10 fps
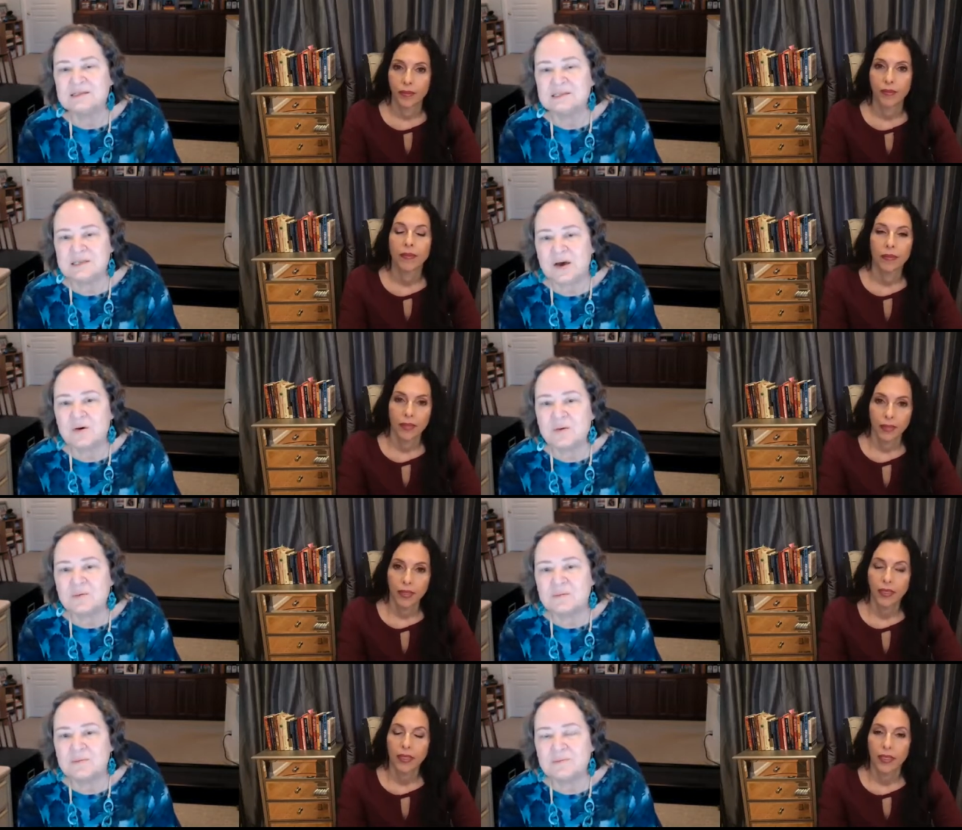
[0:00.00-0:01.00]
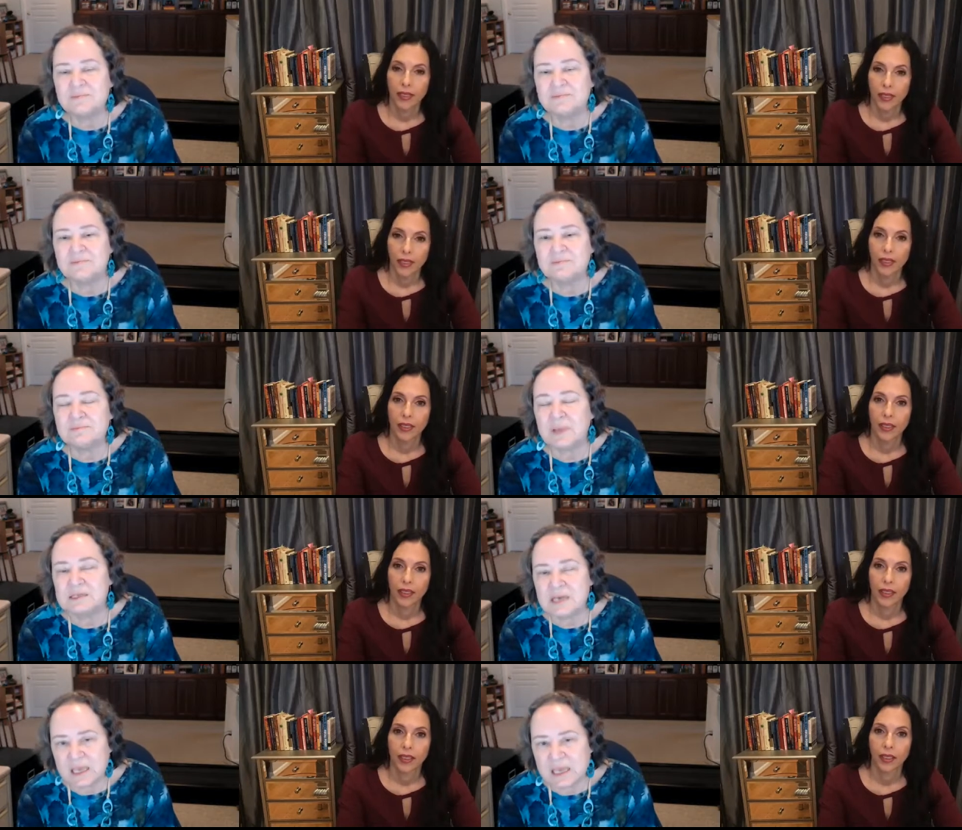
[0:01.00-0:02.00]
Speaker 1: so I
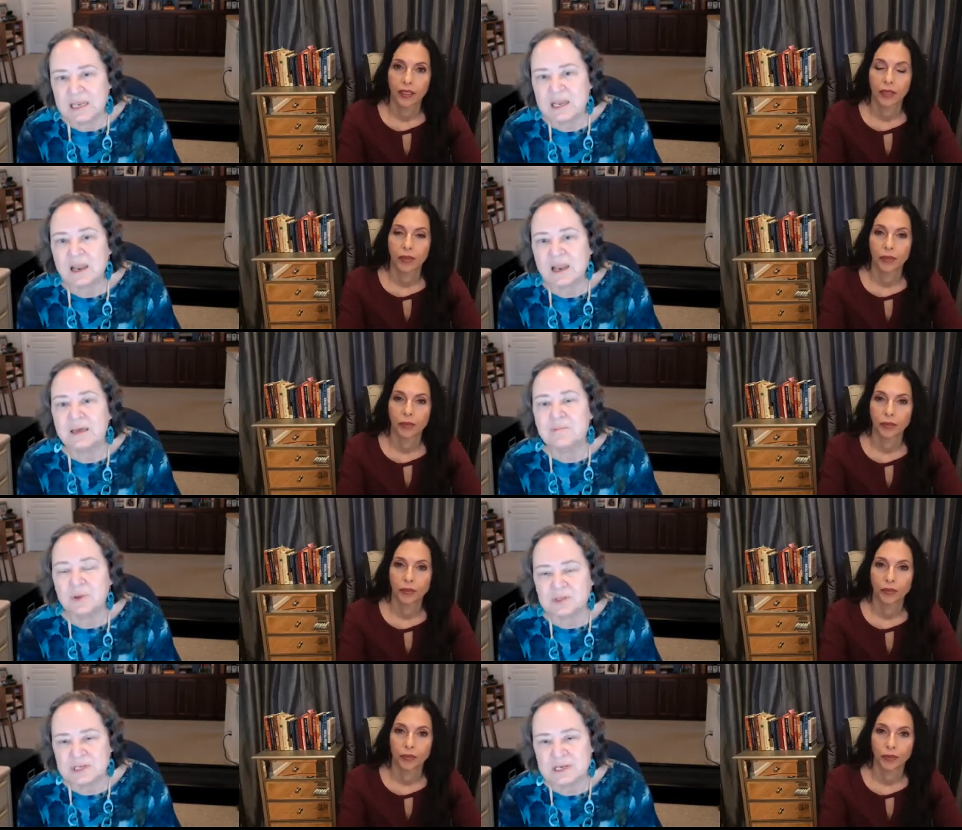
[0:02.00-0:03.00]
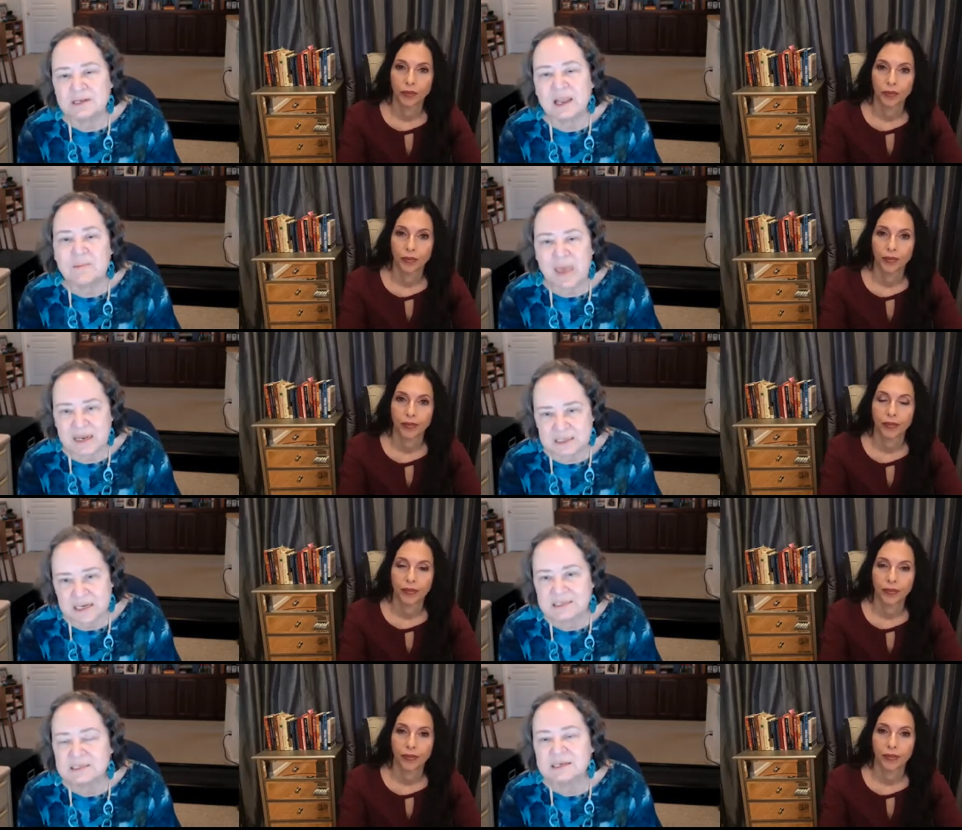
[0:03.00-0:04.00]
dug in and I built it, and I beta
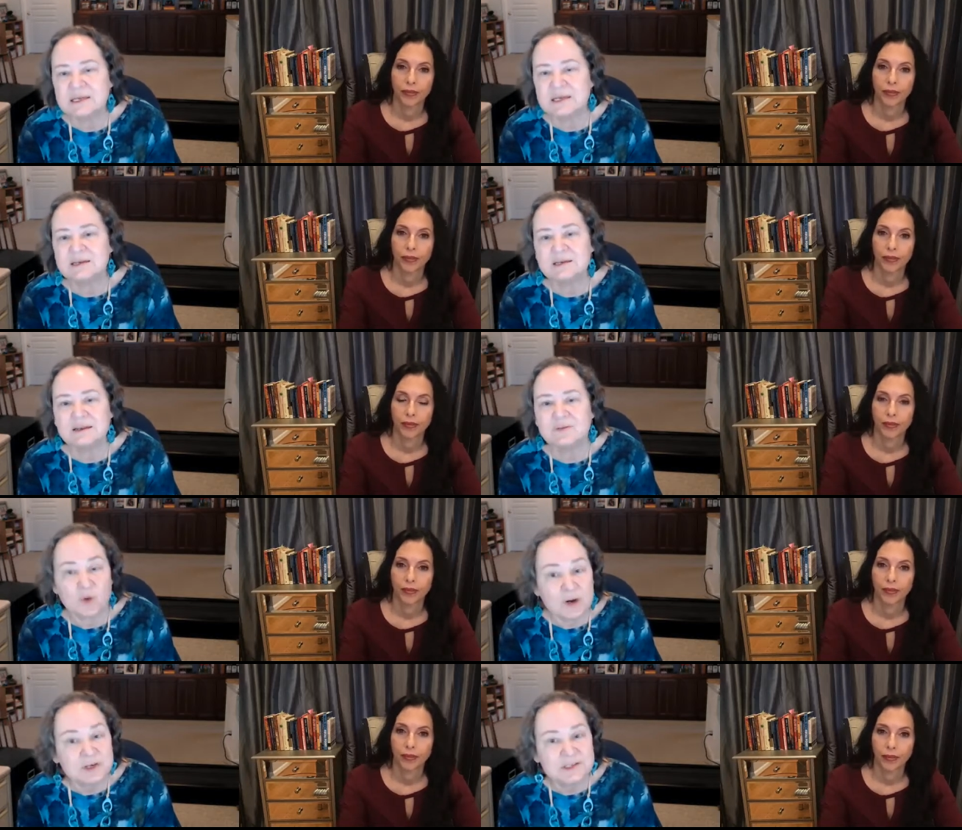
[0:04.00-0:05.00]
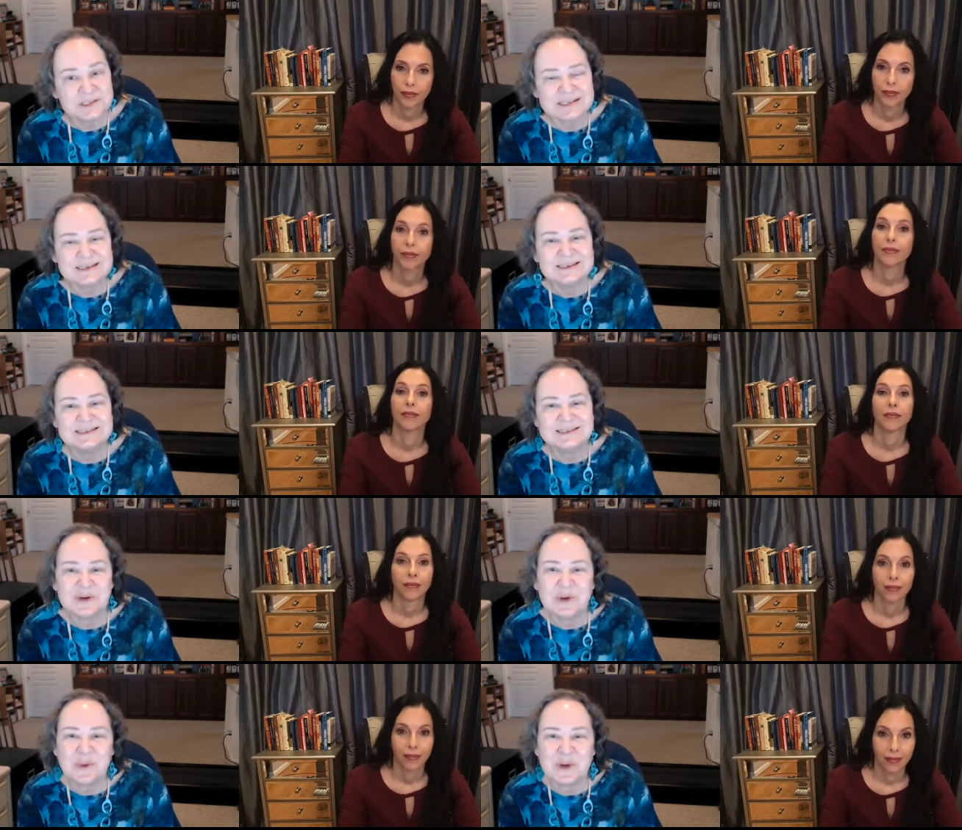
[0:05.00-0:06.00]
tested it, and it works. And so
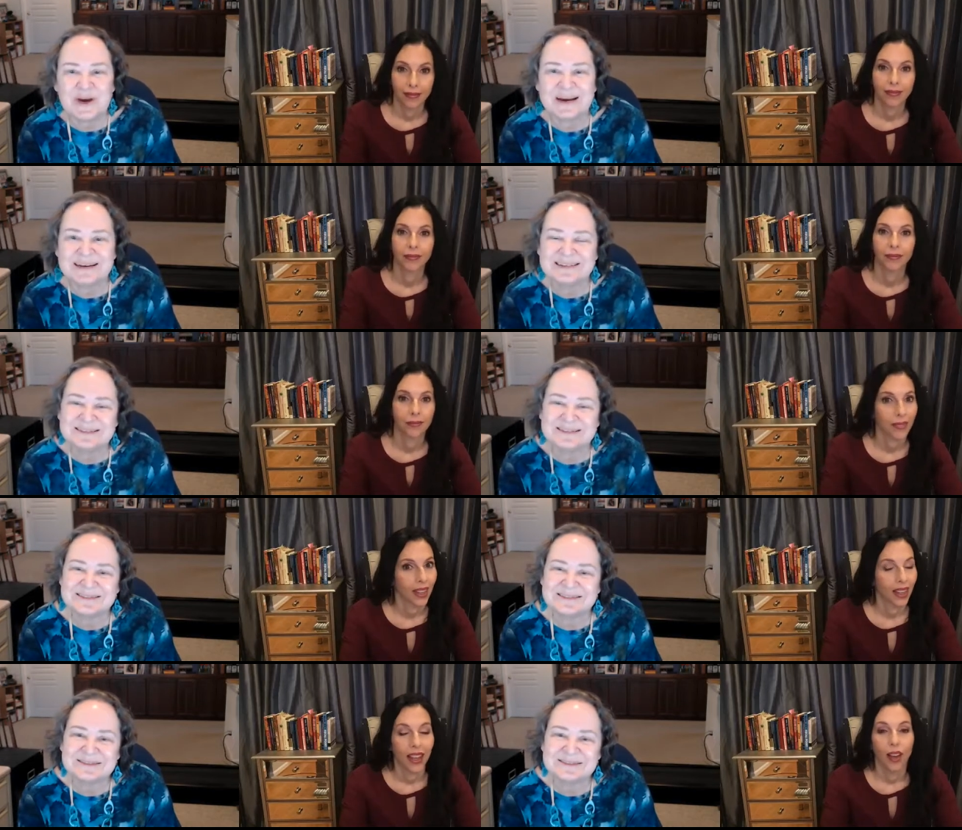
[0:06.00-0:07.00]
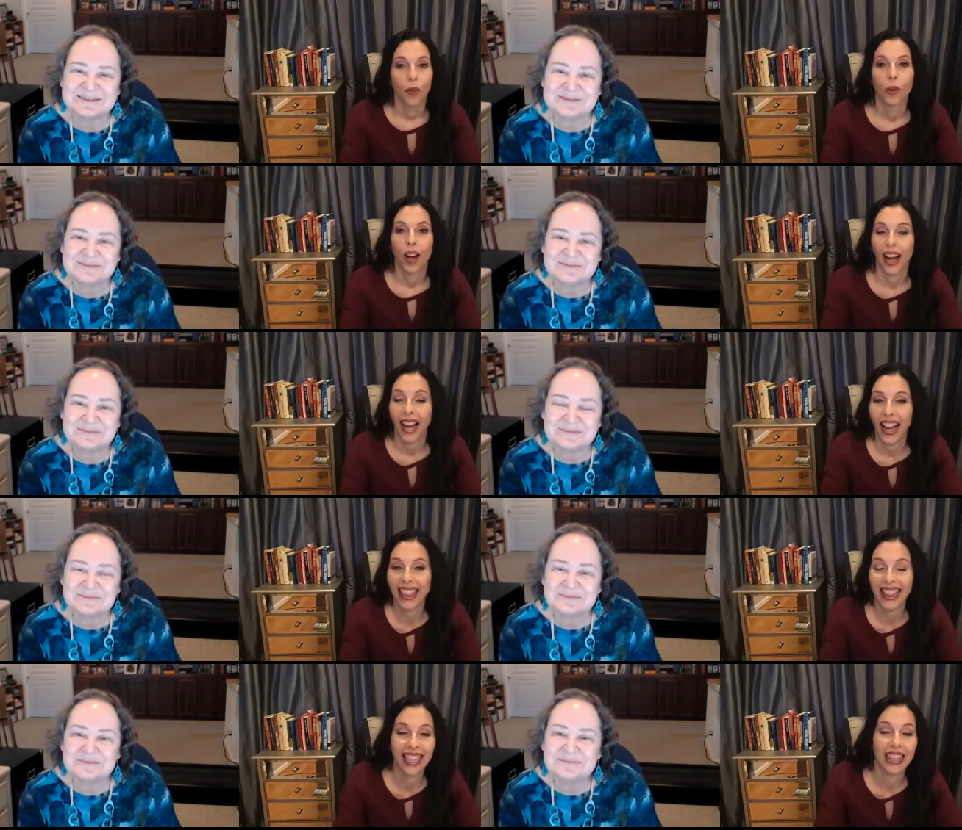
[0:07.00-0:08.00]
here we
Speaker 2: are. Well,
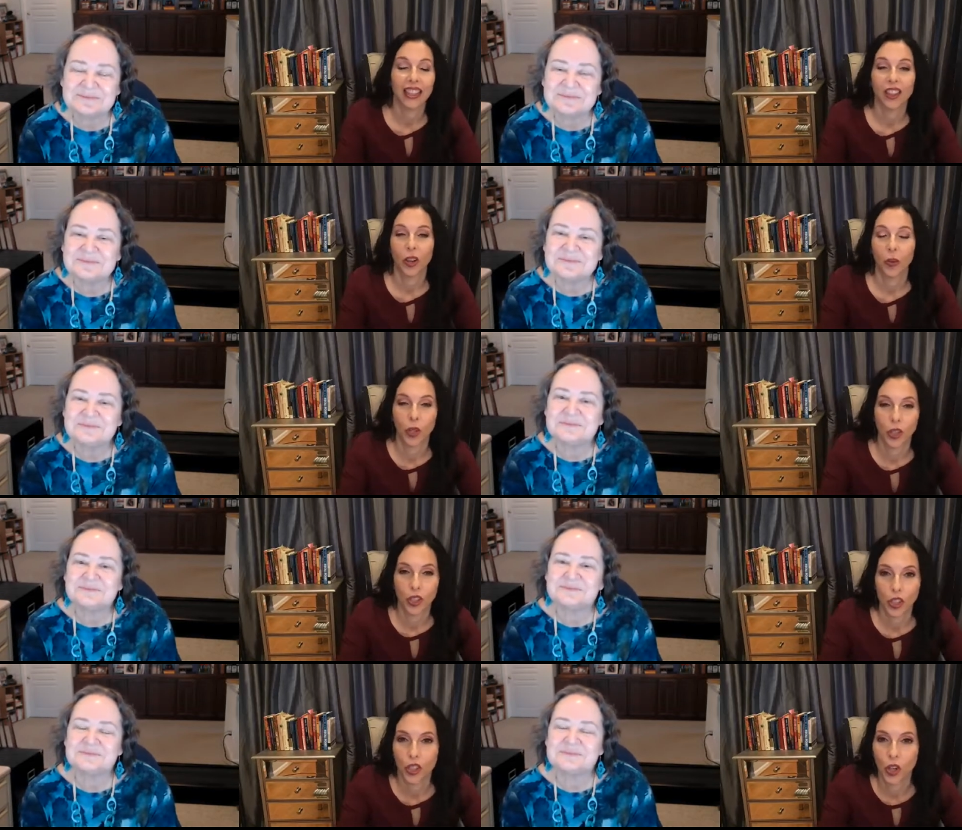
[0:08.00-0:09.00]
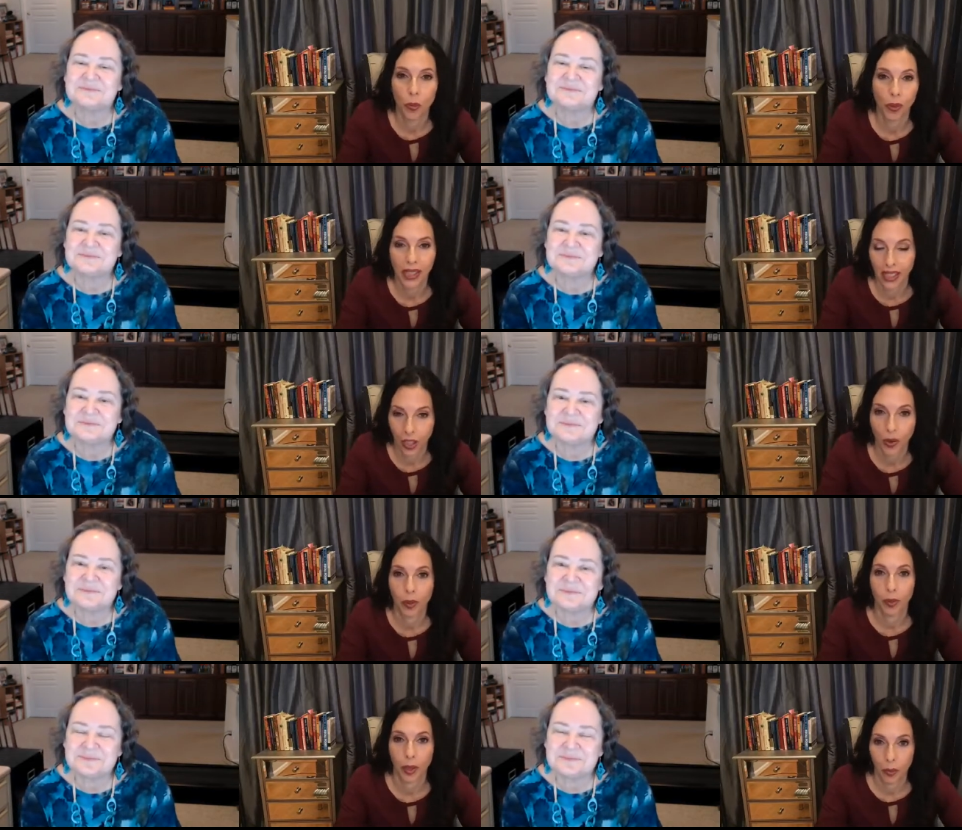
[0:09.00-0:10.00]
I think that there were so many
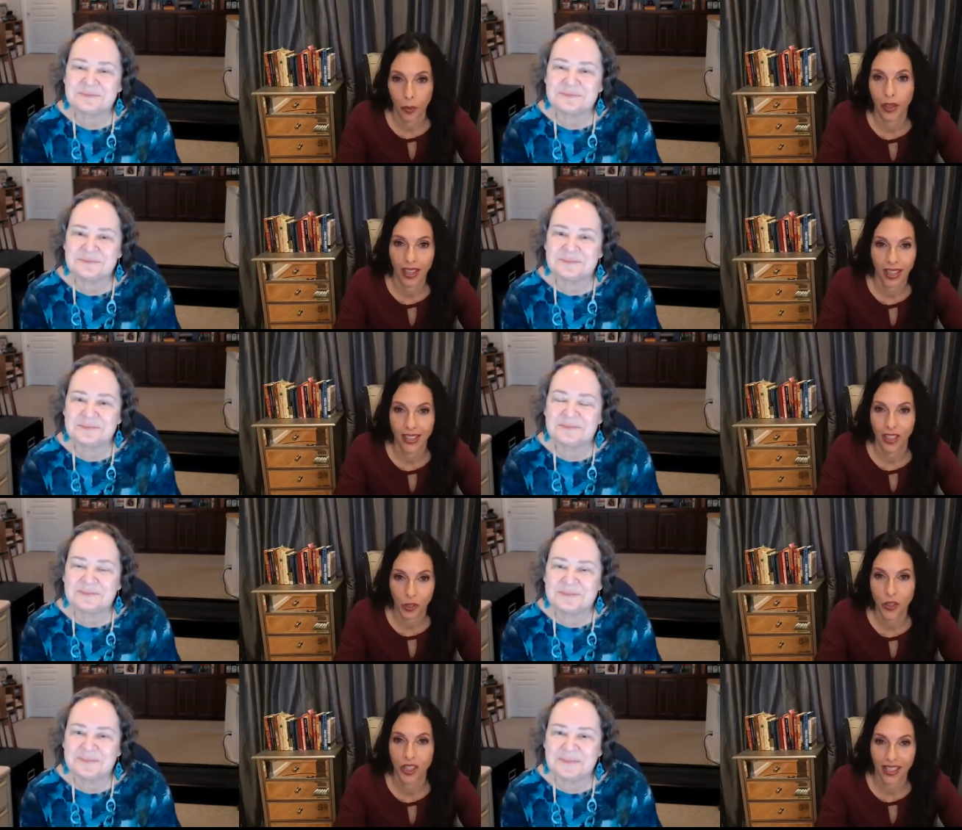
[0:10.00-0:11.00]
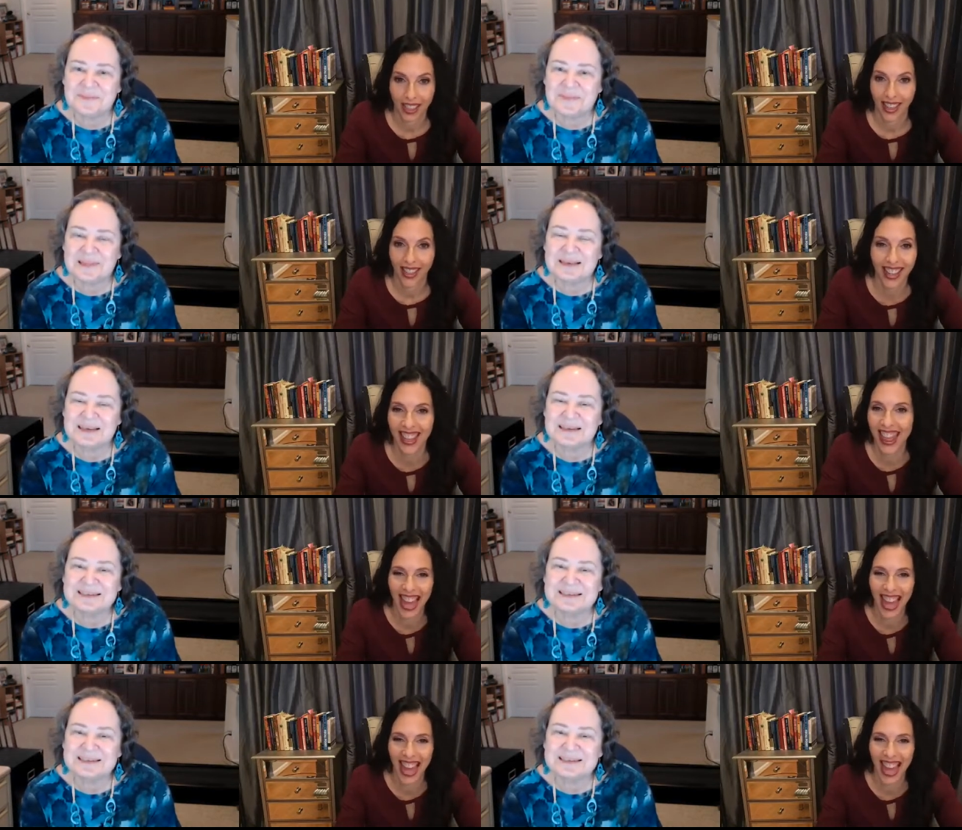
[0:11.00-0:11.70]
incredibly important things that you just said in